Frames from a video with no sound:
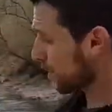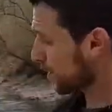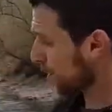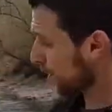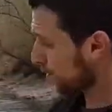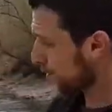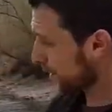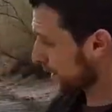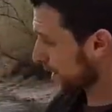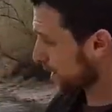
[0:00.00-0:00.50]

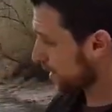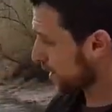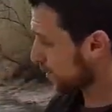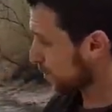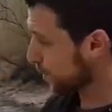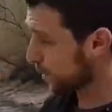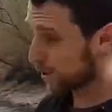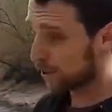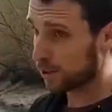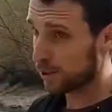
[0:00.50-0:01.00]
stuff gauge that
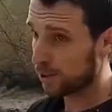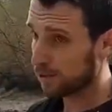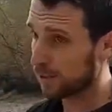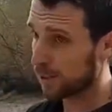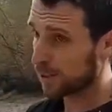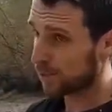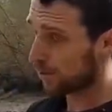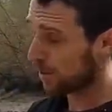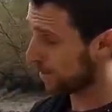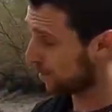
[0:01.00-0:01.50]
will serve
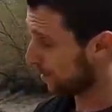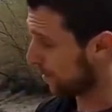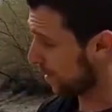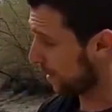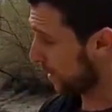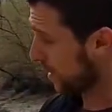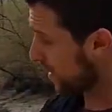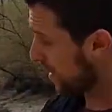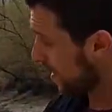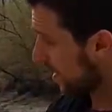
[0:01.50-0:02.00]
as a
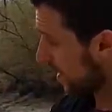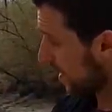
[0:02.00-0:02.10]
reference.